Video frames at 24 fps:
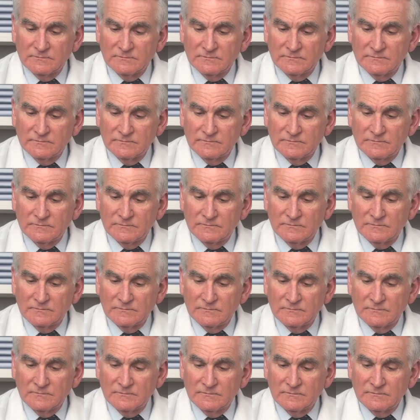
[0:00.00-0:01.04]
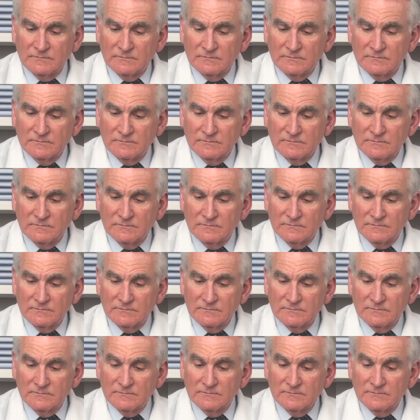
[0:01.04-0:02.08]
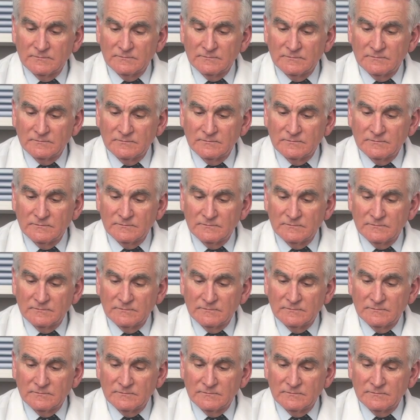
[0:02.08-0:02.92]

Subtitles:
Nothing is said.